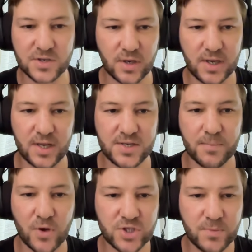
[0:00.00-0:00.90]
it's
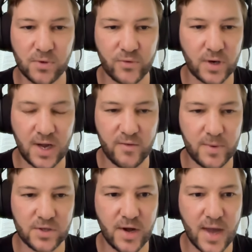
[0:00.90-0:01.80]
impossible for a
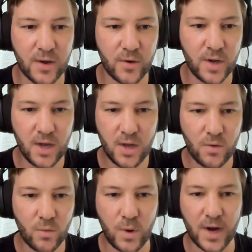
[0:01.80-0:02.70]
government to know
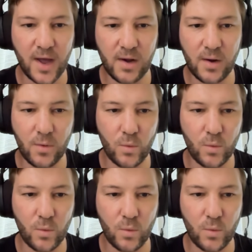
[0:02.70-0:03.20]
what I